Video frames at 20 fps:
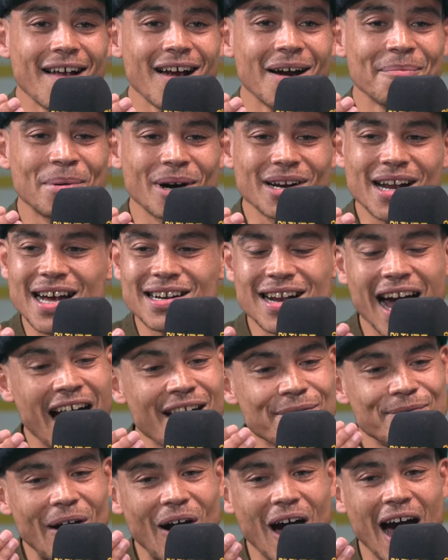But then I
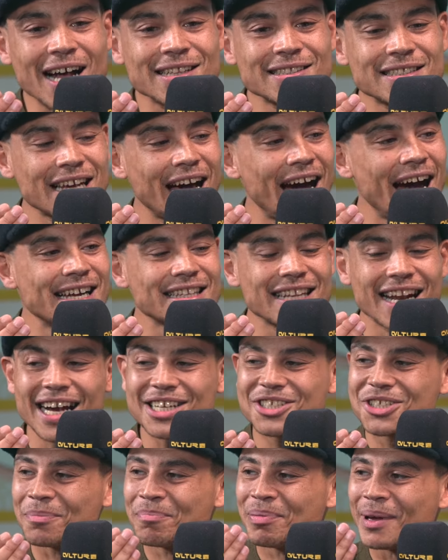felt hand-tied and I
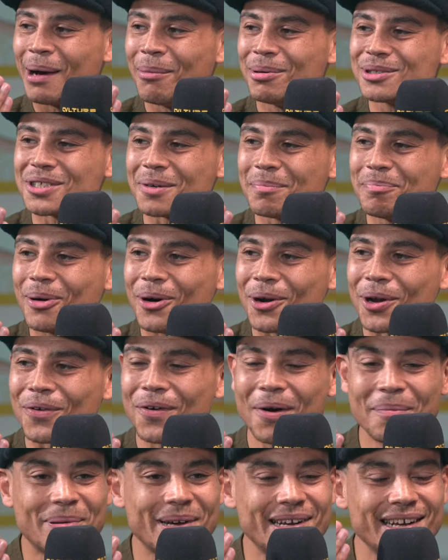should be able to pull her
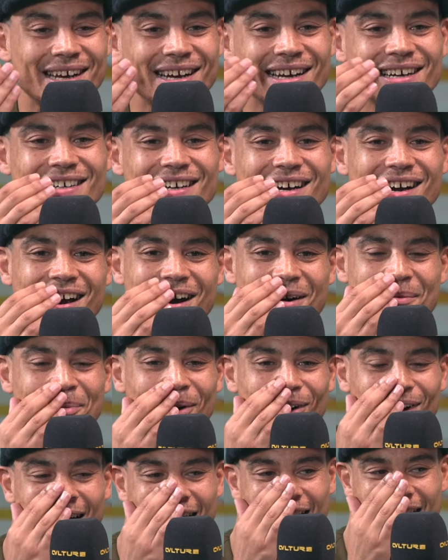up in it.
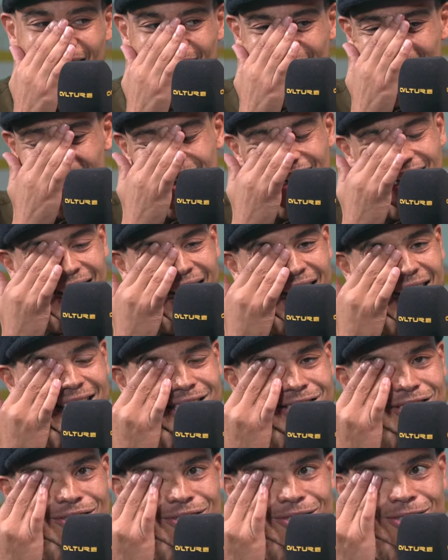But like, and then
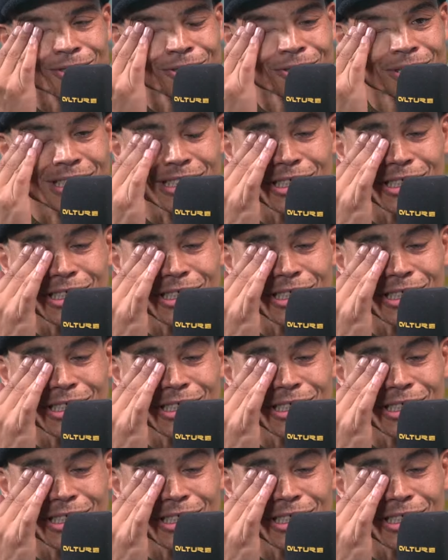2 twos, there's